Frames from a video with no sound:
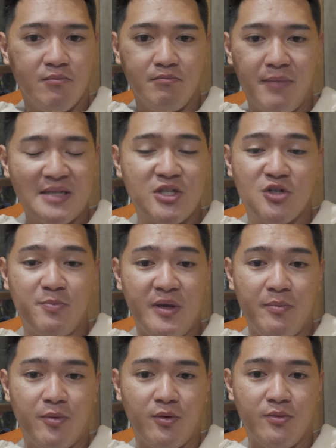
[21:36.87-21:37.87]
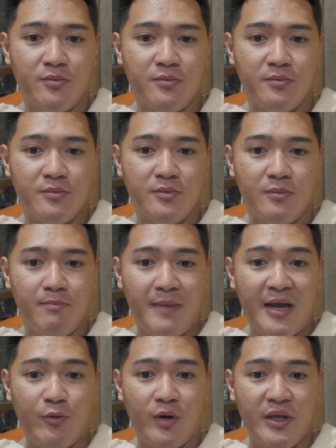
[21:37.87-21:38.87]
message people,
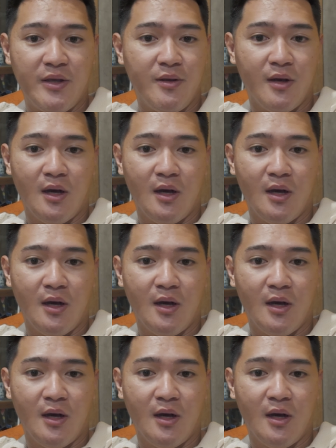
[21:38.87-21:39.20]
manually